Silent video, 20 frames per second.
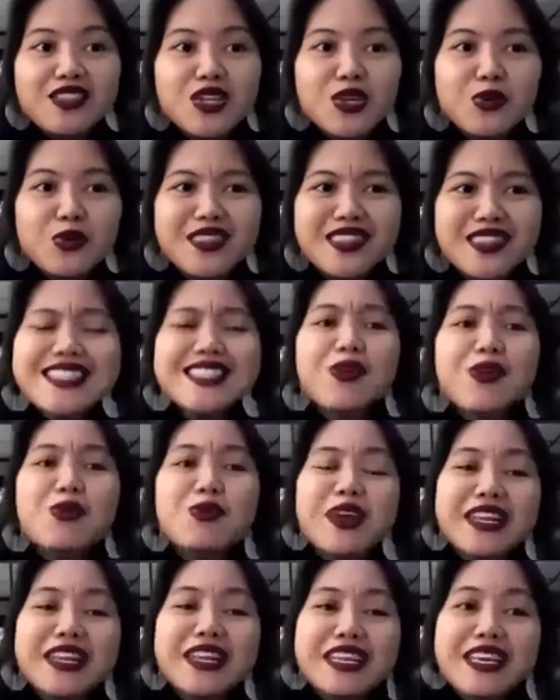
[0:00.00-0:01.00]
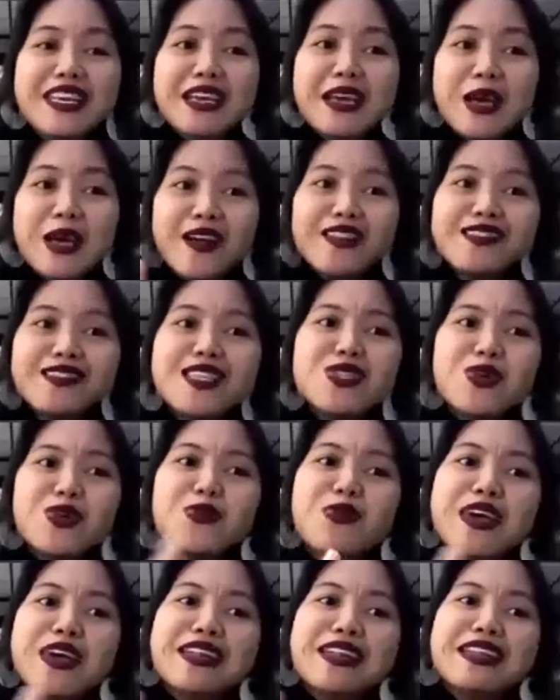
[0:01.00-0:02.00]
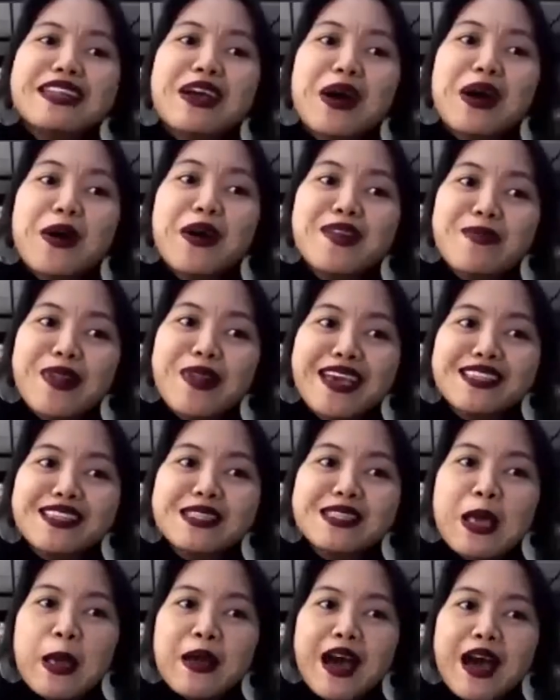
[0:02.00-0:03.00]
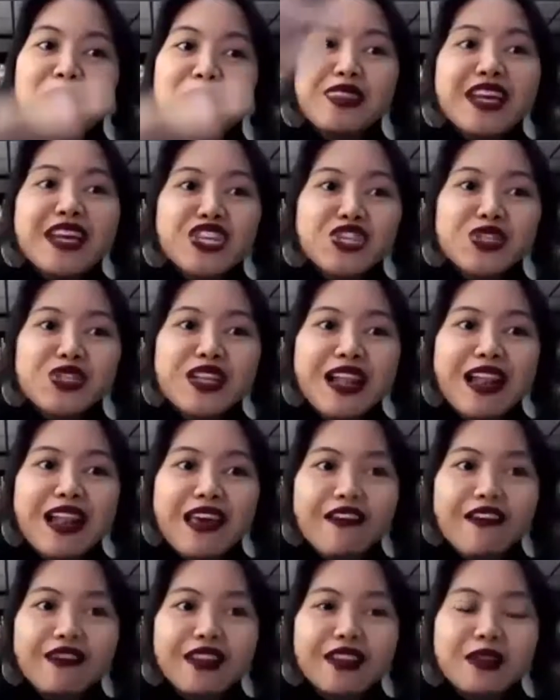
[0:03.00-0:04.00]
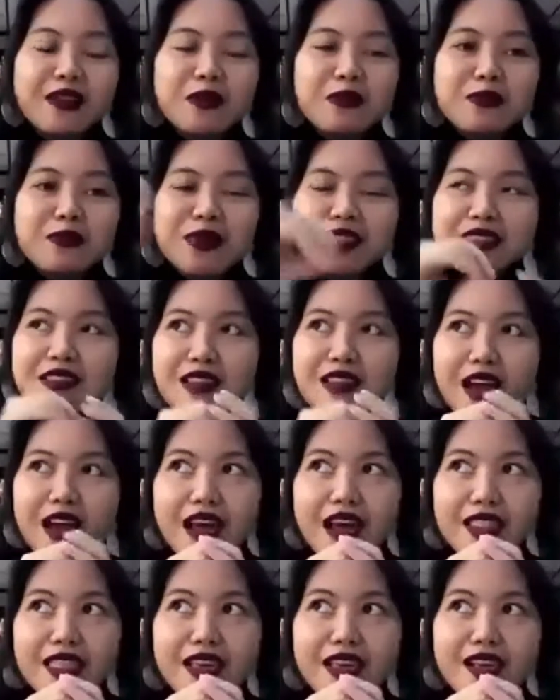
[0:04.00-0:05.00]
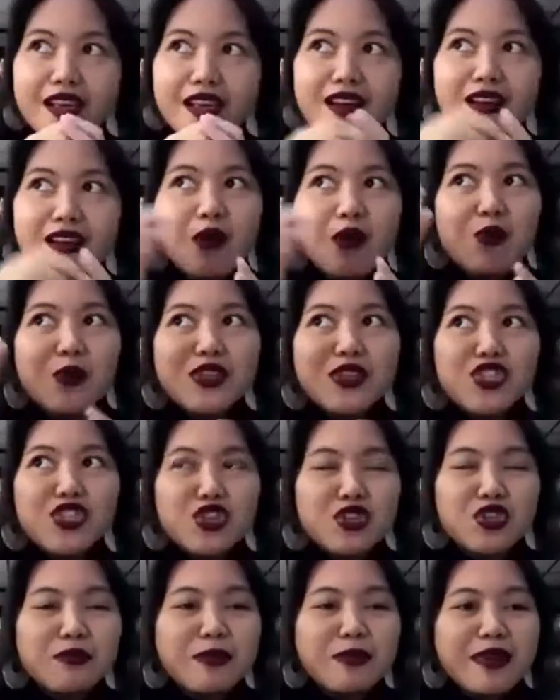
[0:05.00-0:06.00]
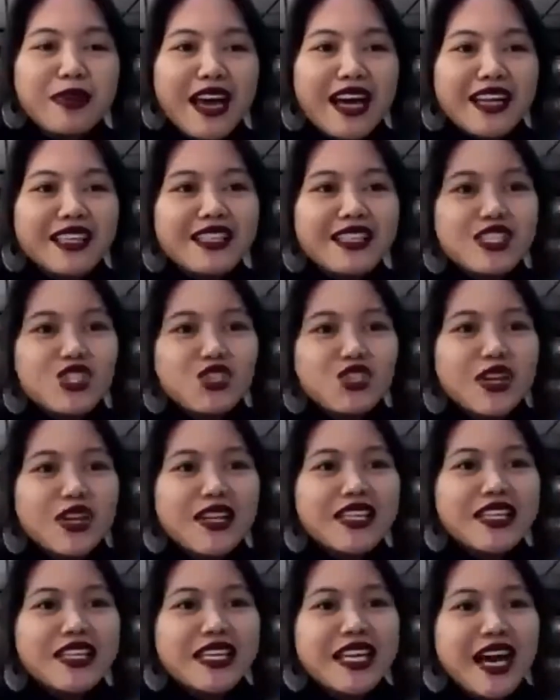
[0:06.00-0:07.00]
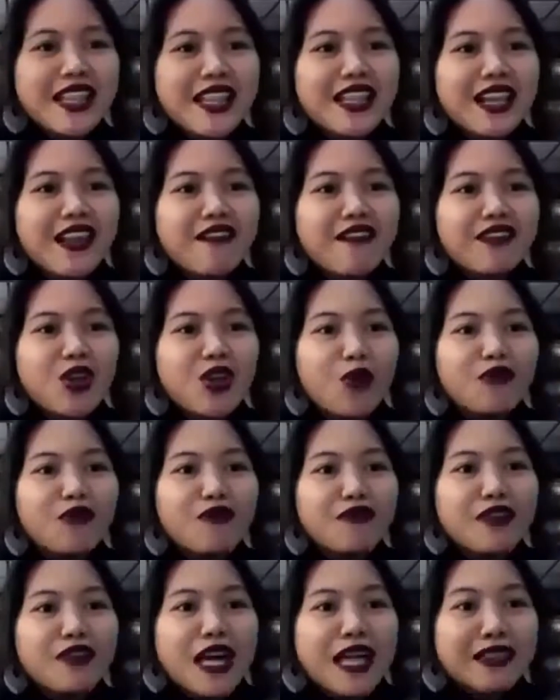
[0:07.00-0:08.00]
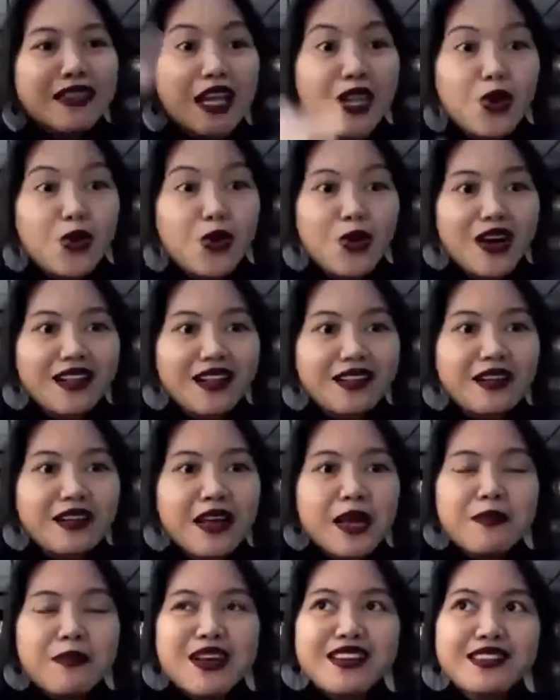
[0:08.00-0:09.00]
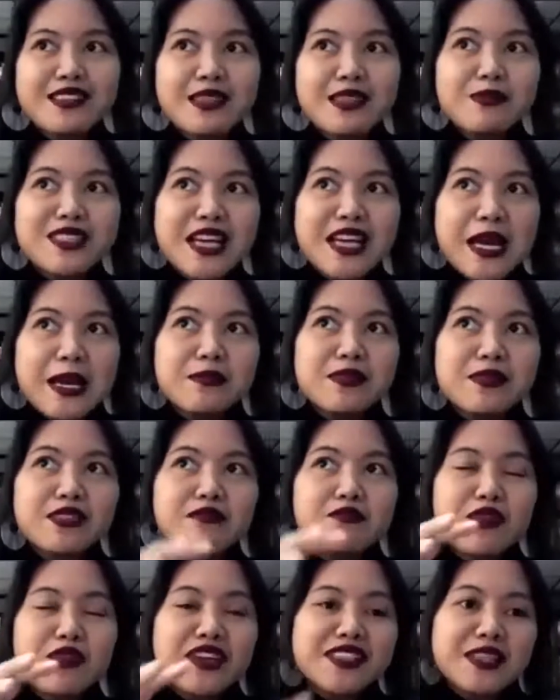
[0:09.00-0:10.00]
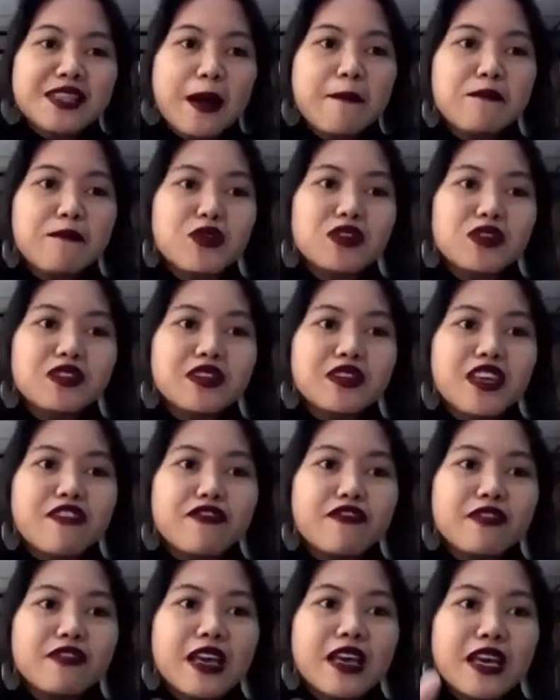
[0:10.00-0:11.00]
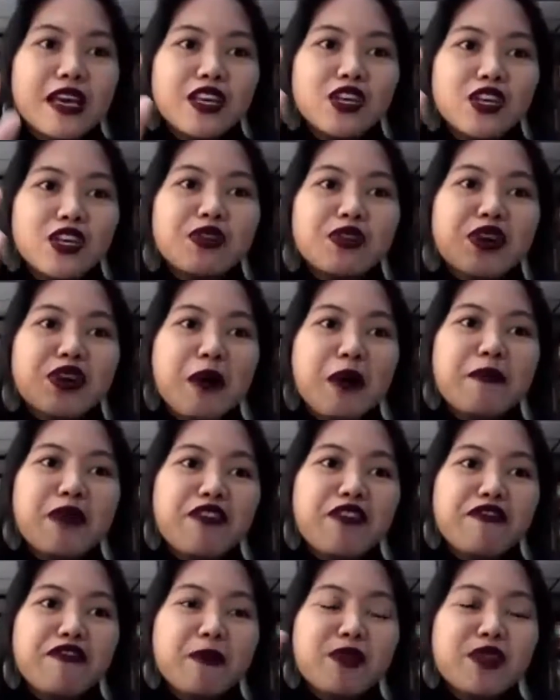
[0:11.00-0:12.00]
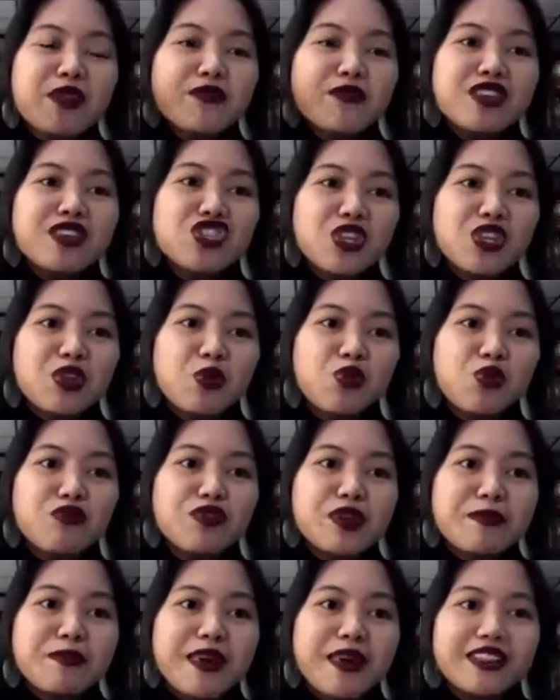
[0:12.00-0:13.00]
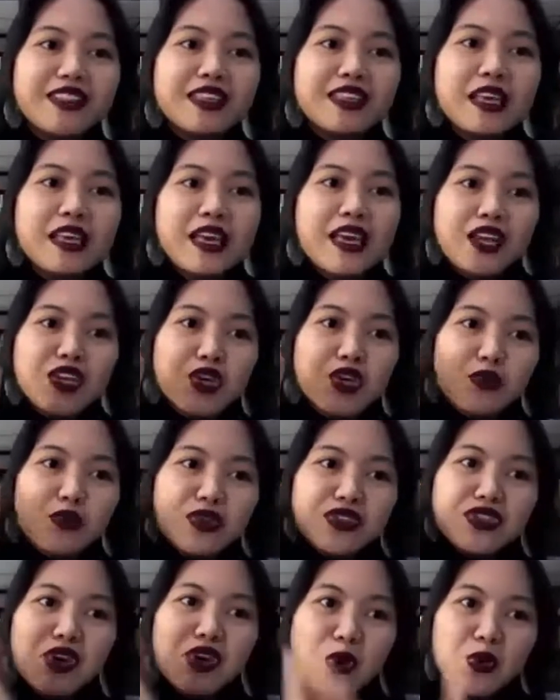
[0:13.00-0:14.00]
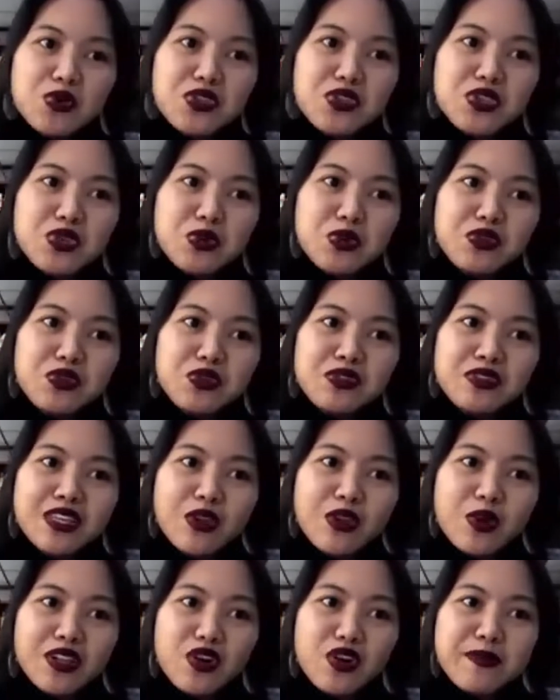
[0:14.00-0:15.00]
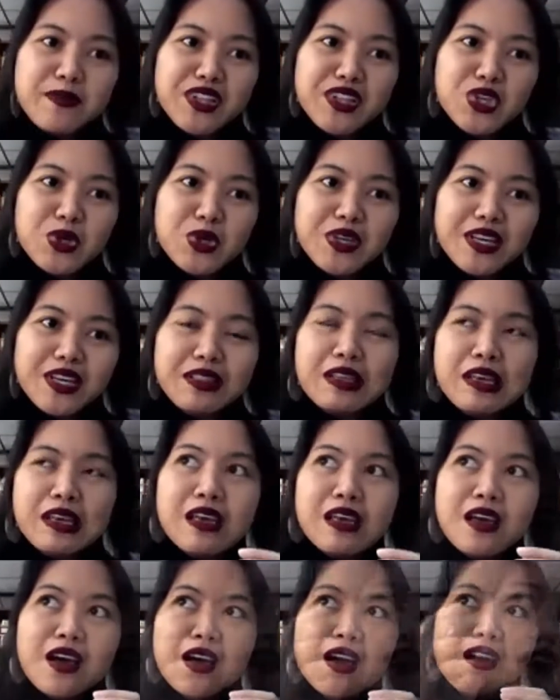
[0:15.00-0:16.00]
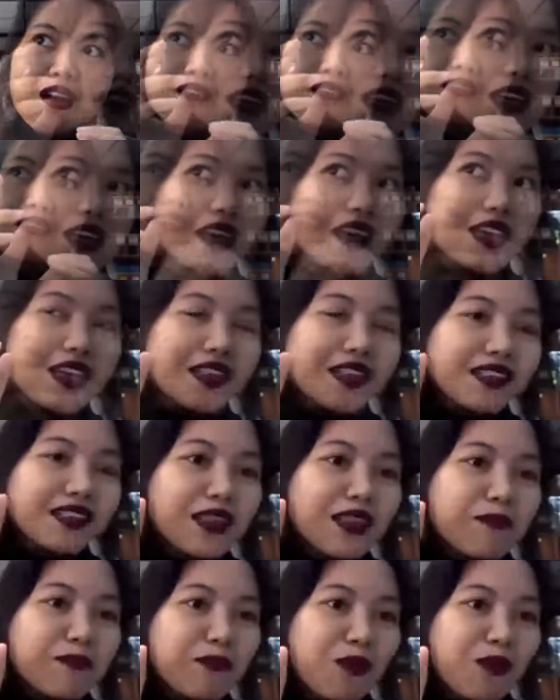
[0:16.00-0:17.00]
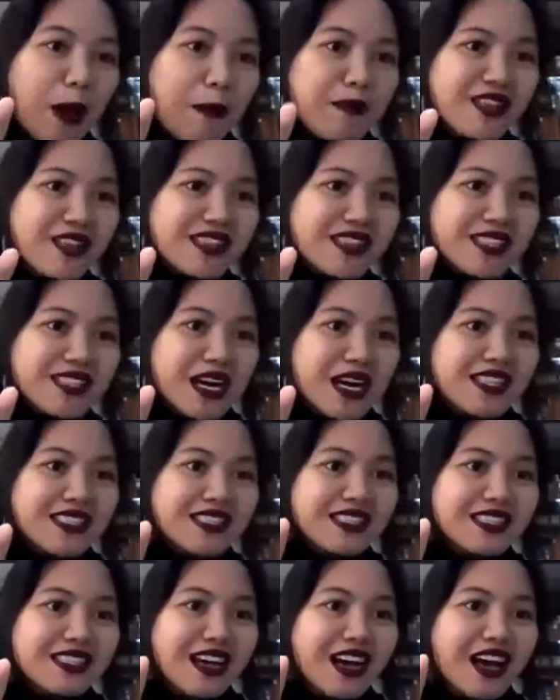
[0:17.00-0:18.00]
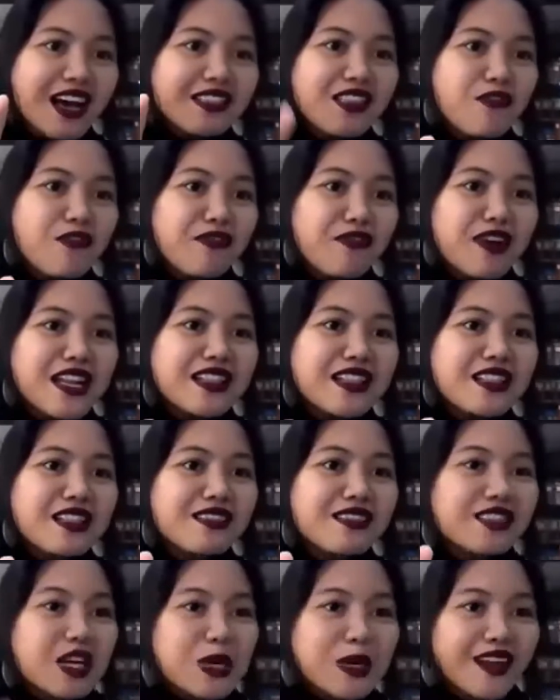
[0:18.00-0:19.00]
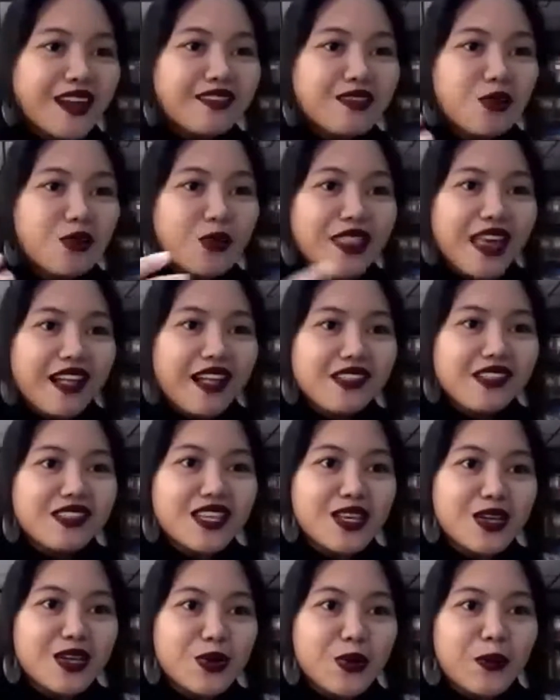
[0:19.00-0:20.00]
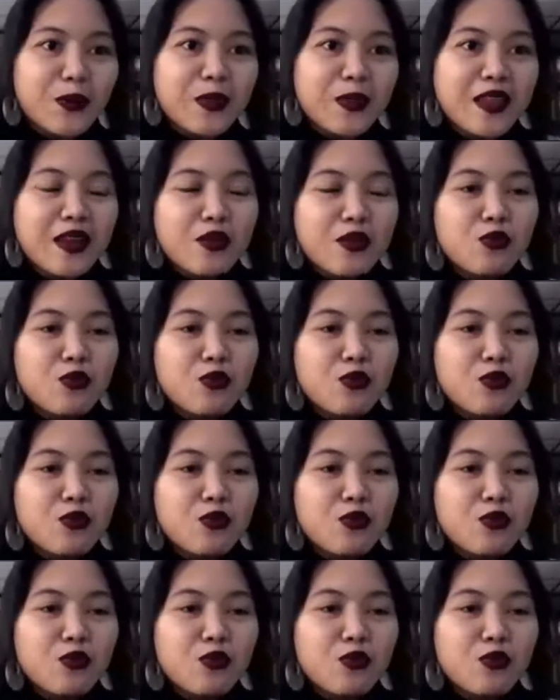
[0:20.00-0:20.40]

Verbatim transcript: This already these already are in place at the national level. But I think what should be added is strengthening at the level of the local, because sometimes, for example, if you're coming from the provincial government and you would go to the local government unit, the province has a different target with the LGU.